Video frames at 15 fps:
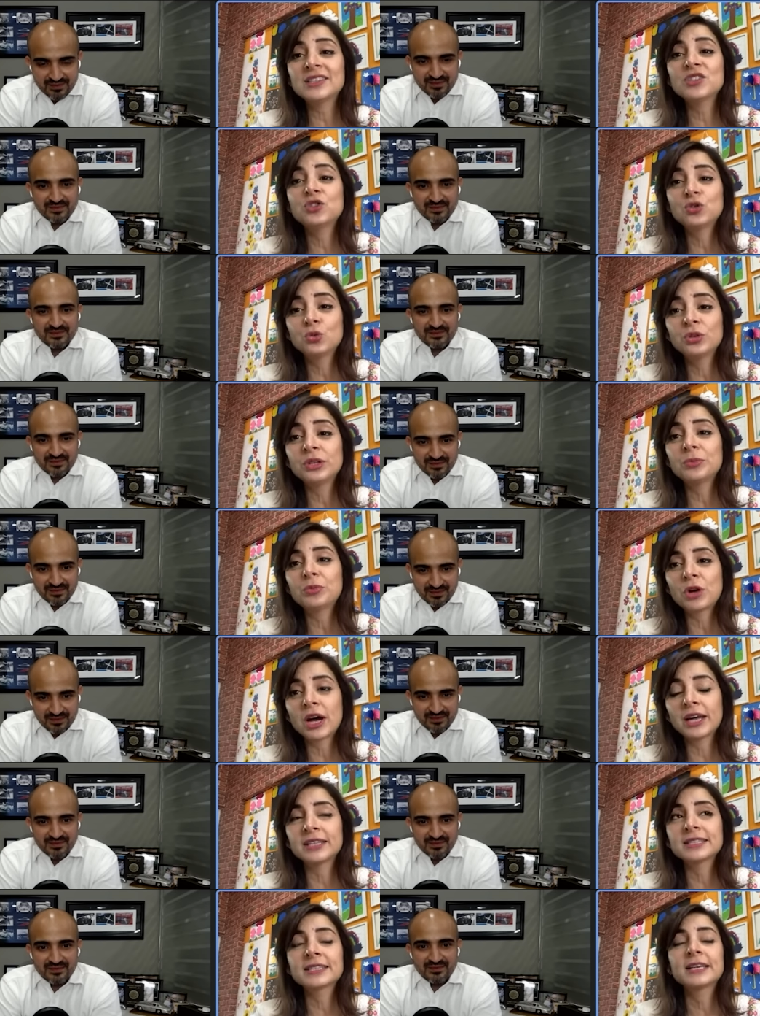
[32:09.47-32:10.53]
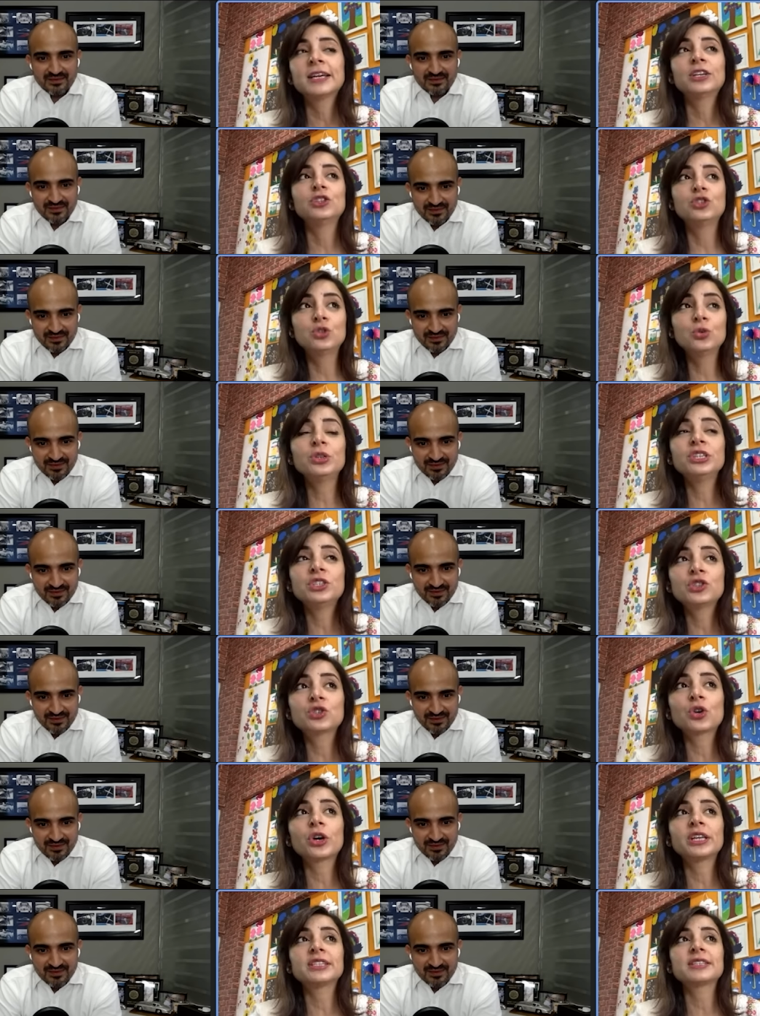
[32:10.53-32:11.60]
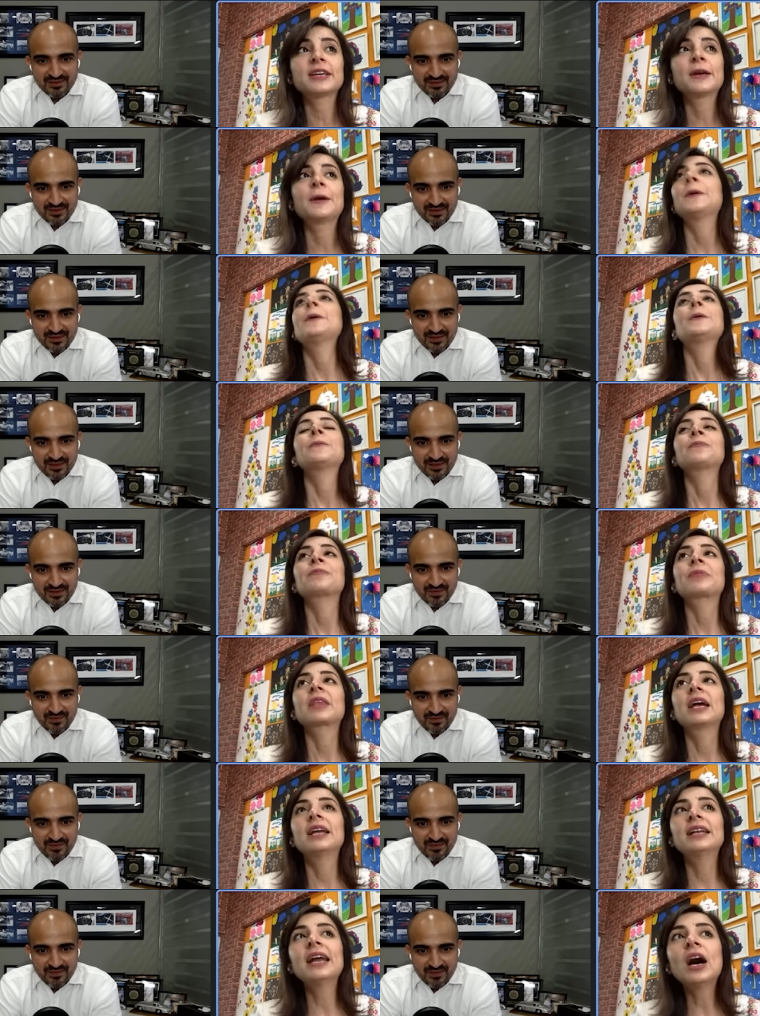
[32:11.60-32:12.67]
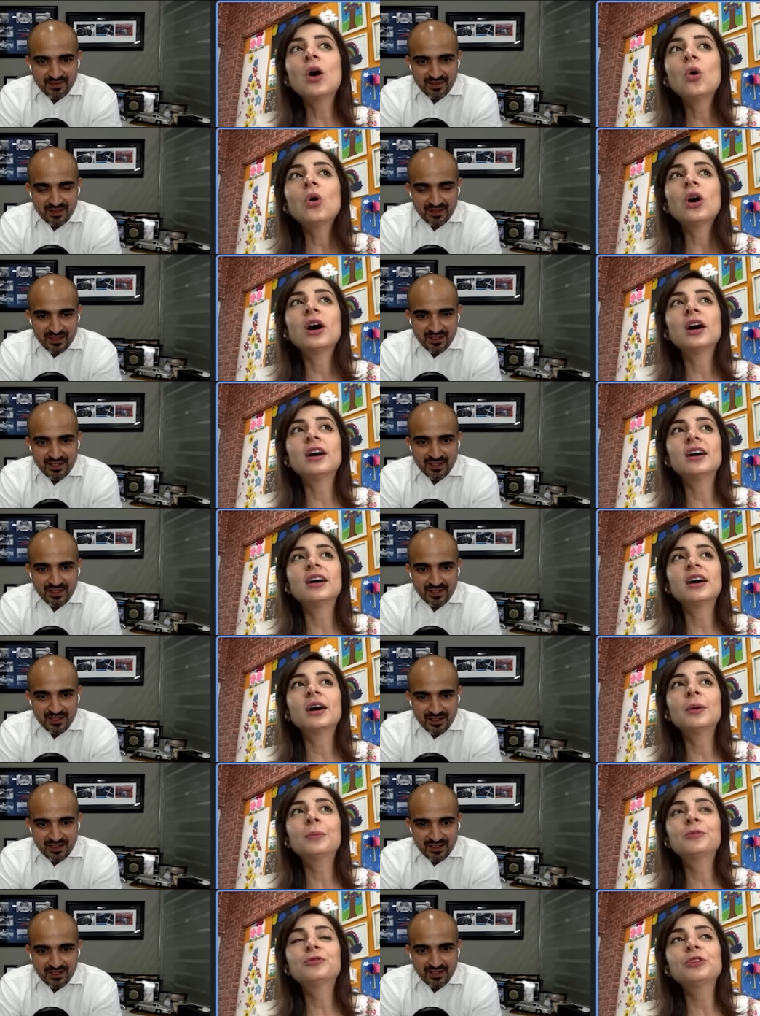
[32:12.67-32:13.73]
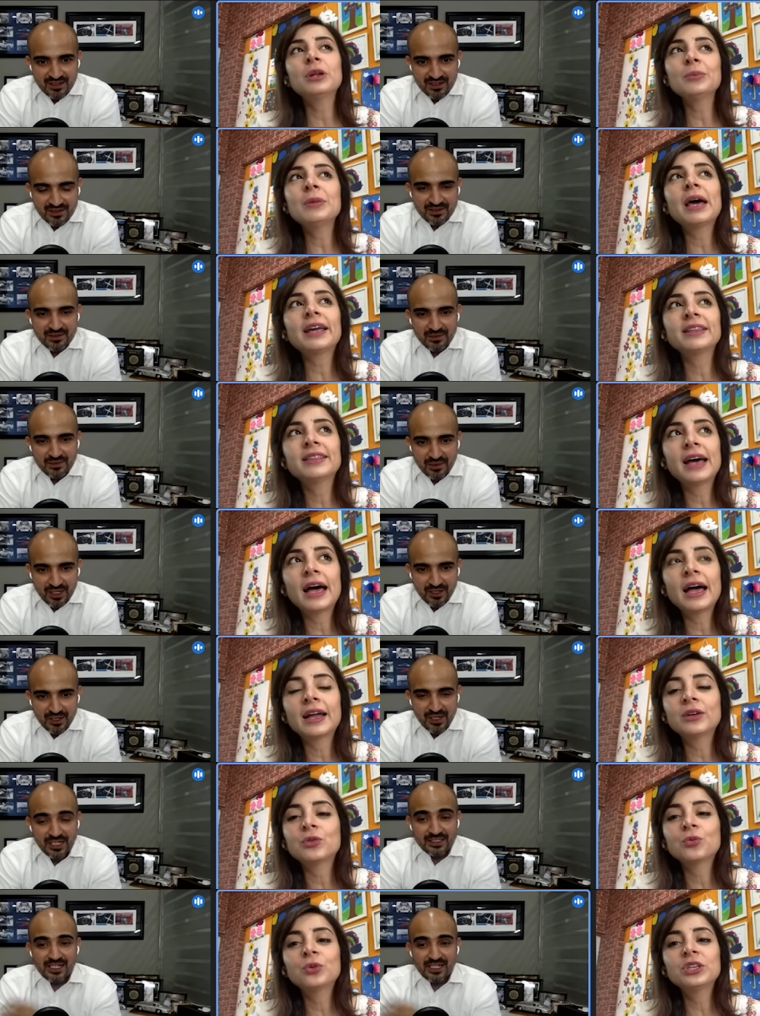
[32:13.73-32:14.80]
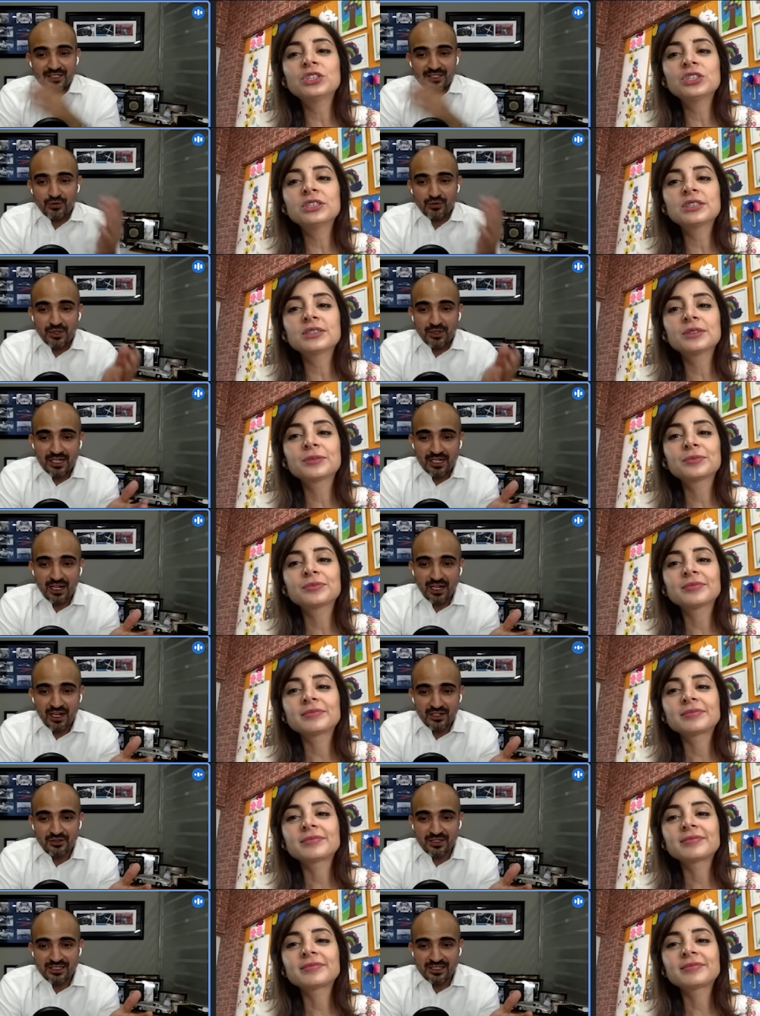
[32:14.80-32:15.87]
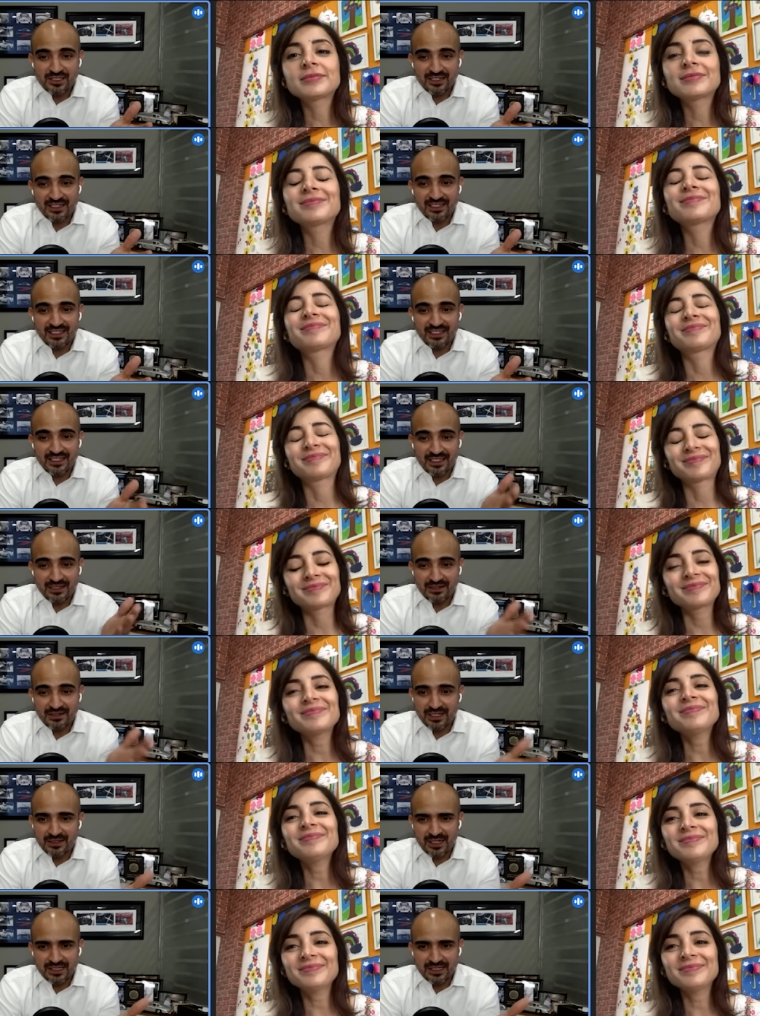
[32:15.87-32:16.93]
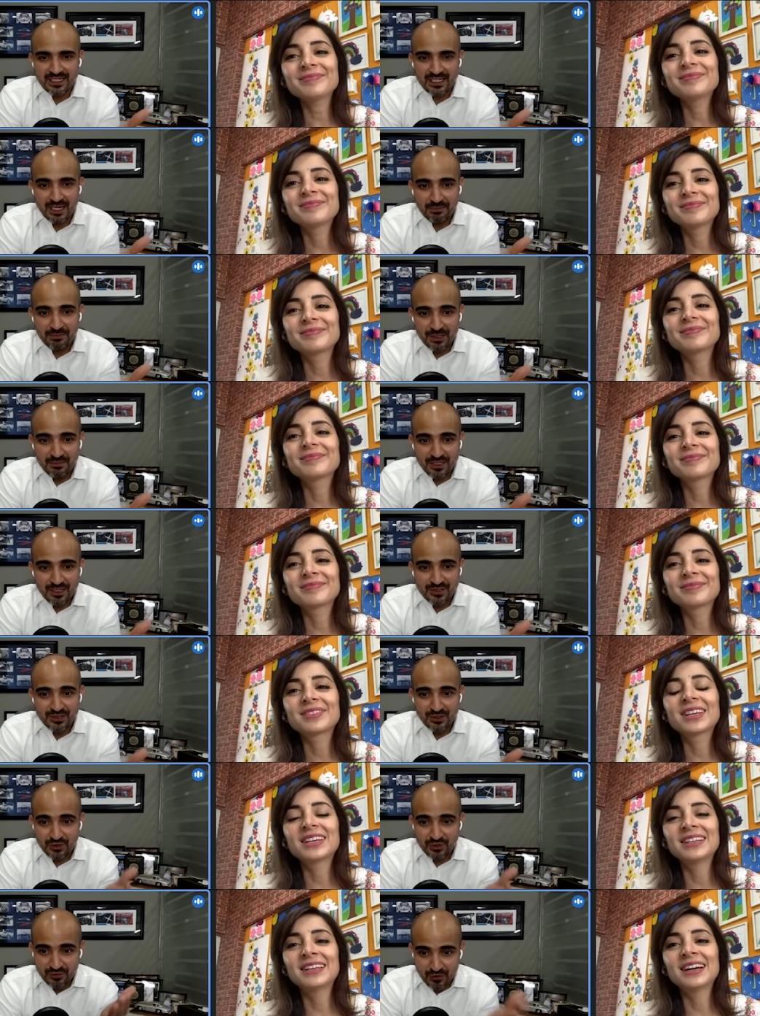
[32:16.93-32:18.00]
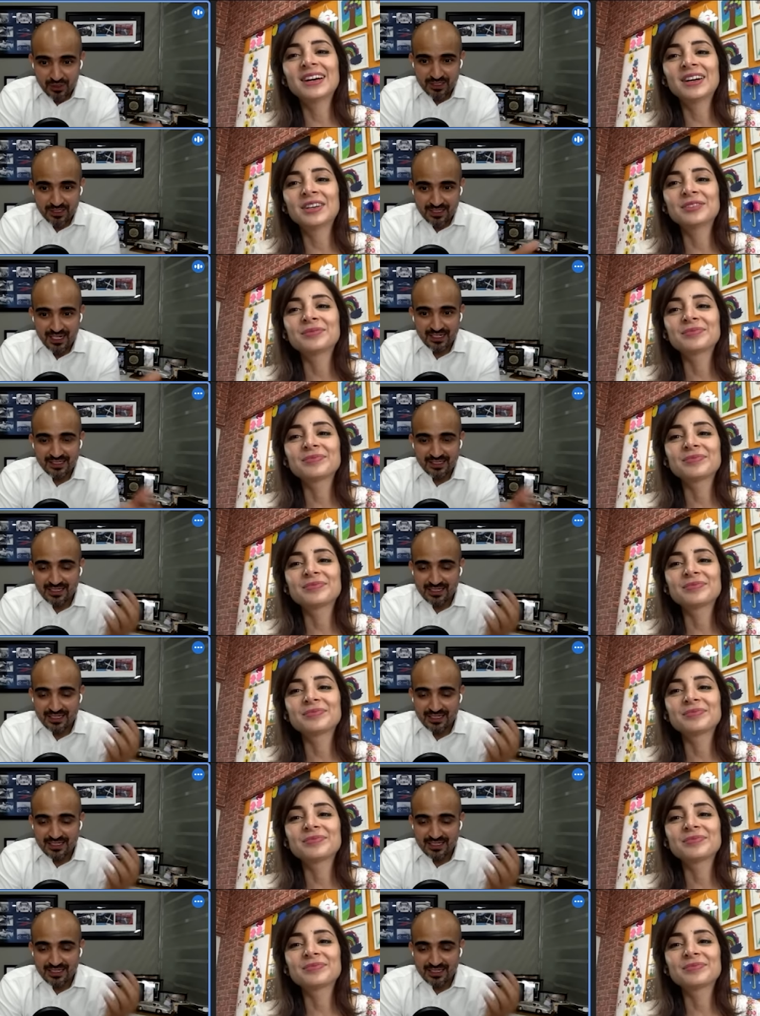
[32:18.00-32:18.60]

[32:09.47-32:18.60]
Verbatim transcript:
Speaker 1: best jury prize jury's choice now wow and yes you were at cannes
Speaker 2: recently in, in i think a couple of months ago for exactly this yeah.